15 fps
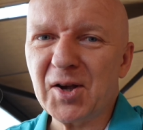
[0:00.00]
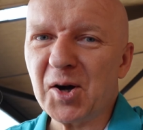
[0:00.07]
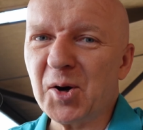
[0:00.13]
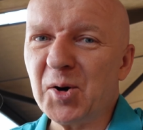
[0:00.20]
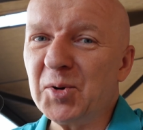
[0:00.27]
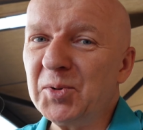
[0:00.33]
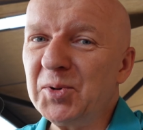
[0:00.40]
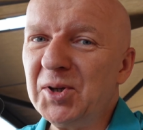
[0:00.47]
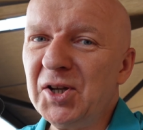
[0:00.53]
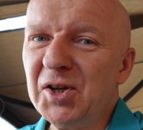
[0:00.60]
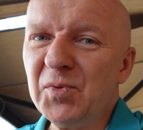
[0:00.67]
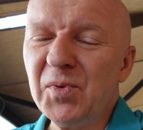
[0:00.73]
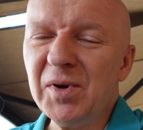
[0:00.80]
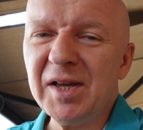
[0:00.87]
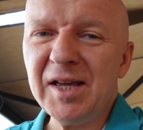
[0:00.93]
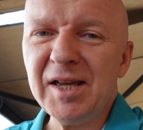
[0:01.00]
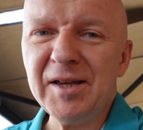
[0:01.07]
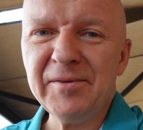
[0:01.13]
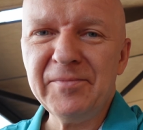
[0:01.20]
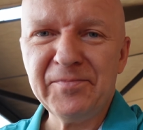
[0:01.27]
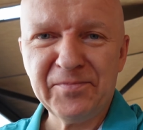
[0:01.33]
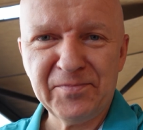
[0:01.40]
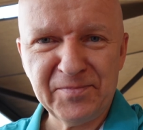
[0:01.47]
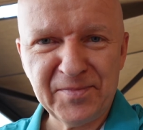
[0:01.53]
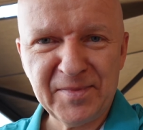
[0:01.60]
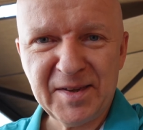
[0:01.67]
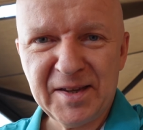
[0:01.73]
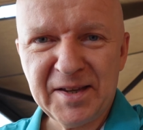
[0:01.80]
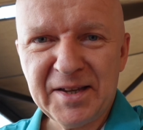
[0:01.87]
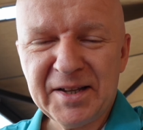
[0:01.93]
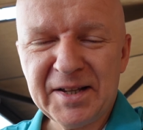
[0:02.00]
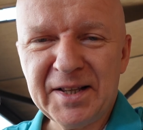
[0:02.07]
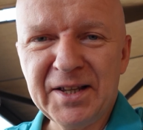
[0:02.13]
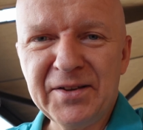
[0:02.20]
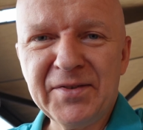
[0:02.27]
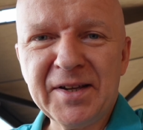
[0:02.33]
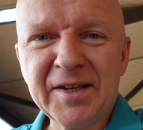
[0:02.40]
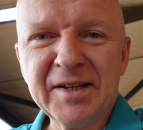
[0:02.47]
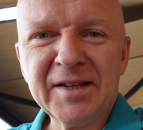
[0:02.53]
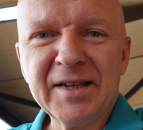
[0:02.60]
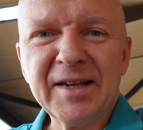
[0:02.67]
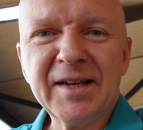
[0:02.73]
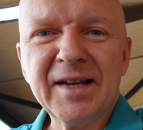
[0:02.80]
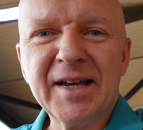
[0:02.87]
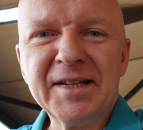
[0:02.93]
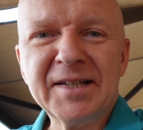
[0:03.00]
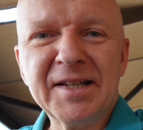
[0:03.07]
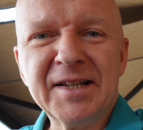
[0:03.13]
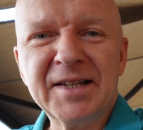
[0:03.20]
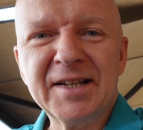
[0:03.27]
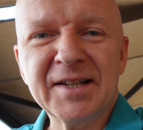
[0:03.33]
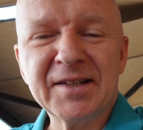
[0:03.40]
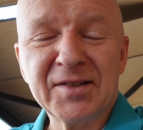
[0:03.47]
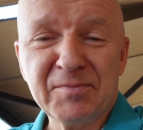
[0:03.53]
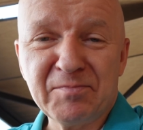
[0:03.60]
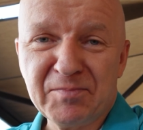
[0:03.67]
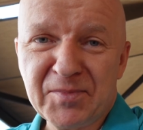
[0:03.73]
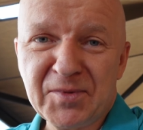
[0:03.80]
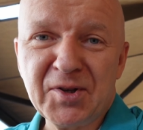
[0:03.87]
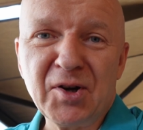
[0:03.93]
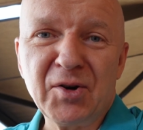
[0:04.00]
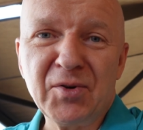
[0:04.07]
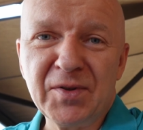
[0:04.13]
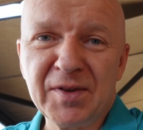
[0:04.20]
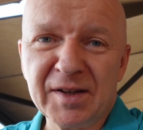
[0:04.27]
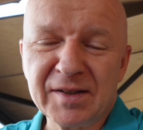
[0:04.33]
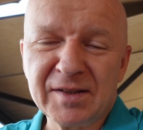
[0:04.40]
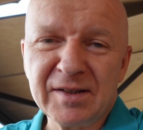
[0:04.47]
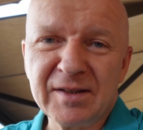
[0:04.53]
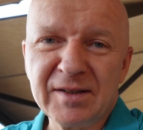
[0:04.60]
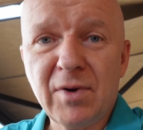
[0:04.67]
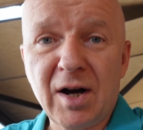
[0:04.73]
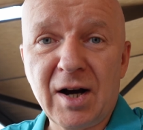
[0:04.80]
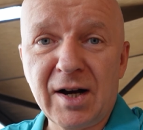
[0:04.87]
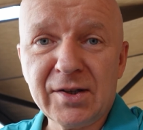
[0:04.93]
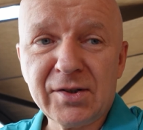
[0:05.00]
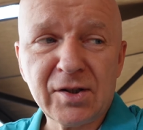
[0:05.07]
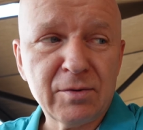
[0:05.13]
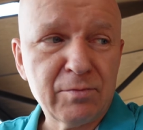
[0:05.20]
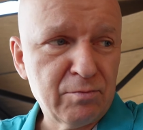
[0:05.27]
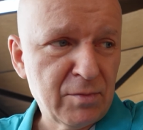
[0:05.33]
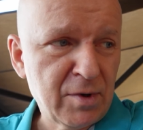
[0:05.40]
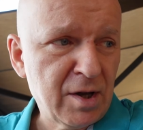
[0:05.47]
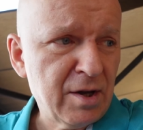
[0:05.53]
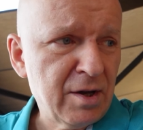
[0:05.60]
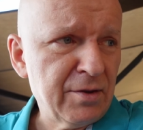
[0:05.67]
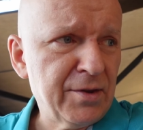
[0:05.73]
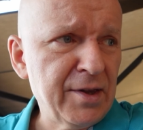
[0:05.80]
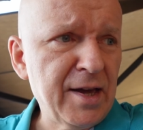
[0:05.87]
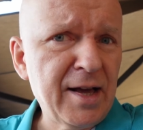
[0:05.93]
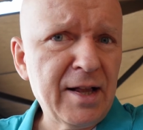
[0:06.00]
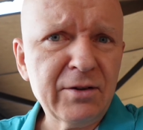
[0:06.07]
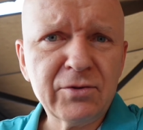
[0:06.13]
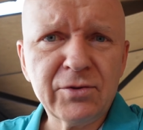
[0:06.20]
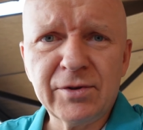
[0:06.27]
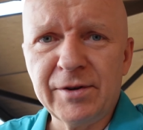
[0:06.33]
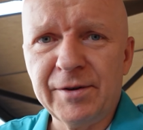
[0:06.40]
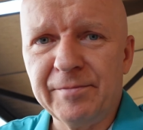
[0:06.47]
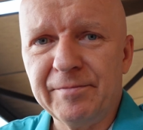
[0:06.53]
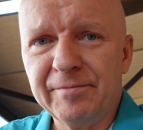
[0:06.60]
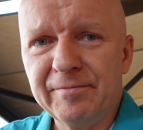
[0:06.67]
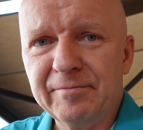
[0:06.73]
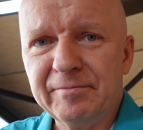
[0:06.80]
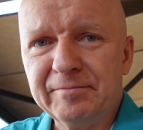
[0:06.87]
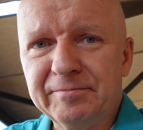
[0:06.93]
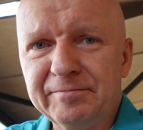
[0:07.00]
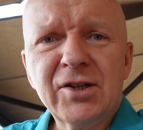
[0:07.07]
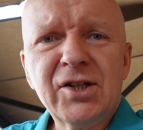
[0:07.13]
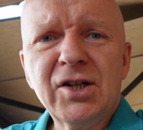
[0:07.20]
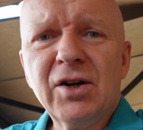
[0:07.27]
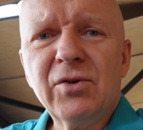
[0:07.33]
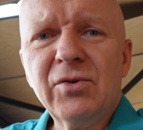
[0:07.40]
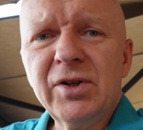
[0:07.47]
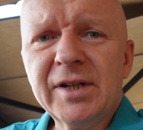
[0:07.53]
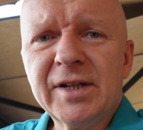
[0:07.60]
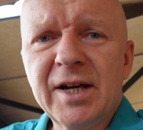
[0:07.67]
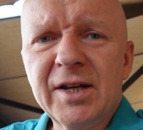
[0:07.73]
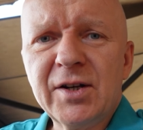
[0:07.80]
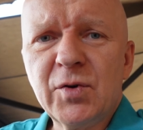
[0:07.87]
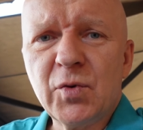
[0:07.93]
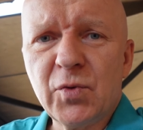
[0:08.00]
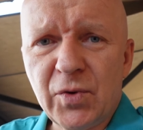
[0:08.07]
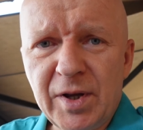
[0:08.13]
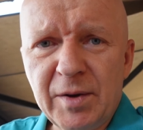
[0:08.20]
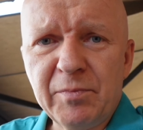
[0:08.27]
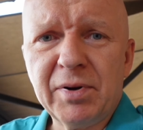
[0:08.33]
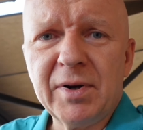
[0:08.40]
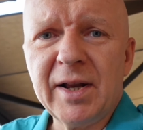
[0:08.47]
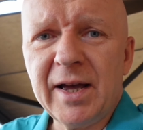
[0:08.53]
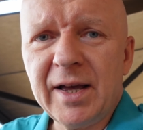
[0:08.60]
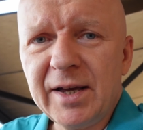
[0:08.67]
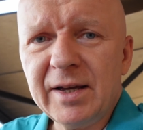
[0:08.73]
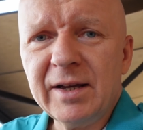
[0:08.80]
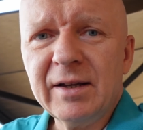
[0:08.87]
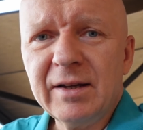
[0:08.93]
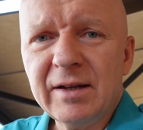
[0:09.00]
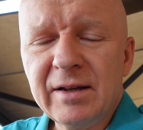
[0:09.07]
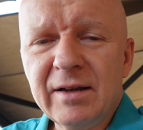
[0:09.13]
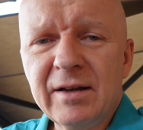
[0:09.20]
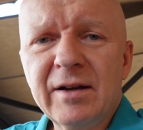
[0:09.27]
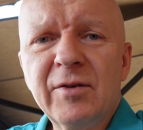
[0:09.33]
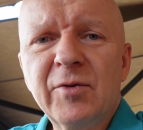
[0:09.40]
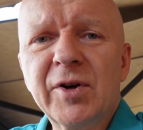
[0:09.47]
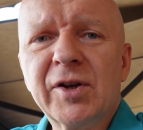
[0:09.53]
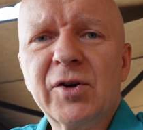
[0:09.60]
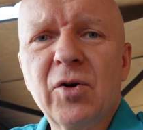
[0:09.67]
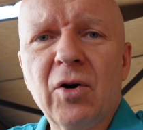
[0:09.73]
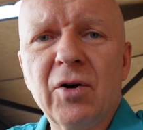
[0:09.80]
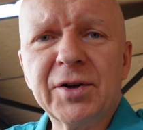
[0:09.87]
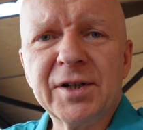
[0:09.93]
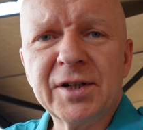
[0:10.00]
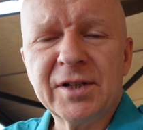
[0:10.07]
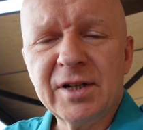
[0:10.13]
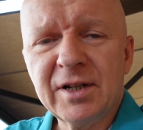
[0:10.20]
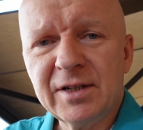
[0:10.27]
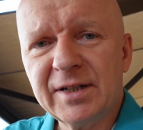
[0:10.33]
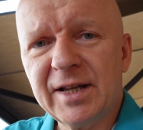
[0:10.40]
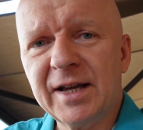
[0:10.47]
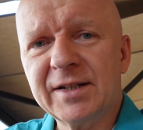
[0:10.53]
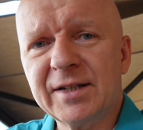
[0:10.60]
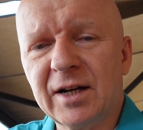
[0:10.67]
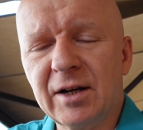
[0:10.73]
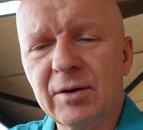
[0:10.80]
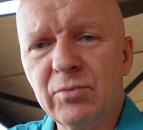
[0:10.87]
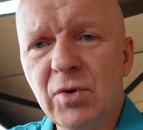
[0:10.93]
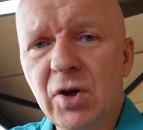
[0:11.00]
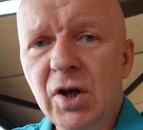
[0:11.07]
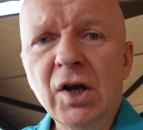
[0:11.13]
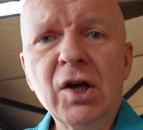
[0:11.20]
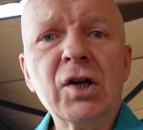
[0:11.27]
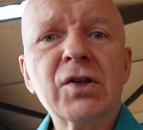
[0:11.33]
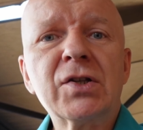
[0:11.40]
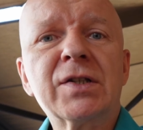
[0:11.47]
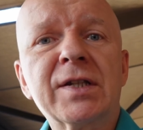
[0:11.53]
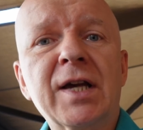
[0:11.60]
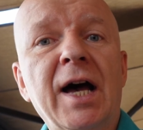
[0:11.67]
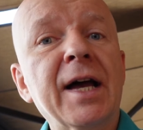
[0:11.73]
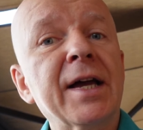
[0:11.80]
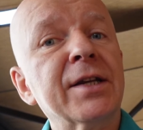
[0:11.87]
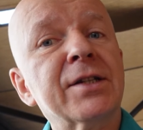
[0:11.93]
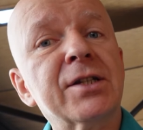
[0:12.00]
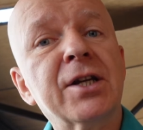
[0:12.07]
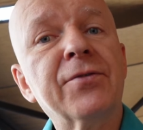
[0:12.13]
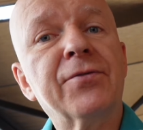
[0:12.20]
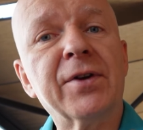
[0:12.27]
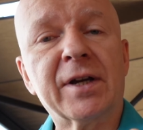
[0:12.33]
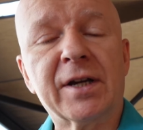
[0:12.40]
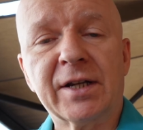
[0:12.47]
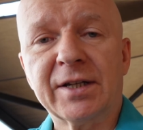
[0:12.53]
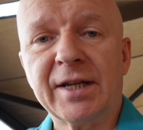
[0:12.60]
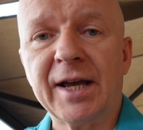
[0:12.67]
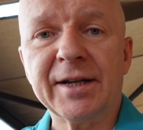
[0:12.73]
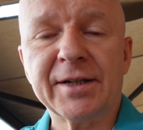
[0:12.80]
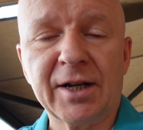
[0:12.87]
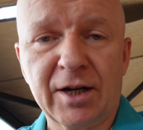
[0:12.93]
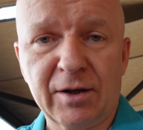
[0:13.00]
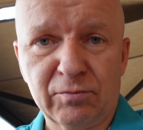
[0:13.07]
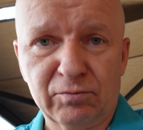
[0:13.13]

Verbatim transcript: Only we, living entities, know this. Ask the algorithm. She only can replay recorded data, scientific data.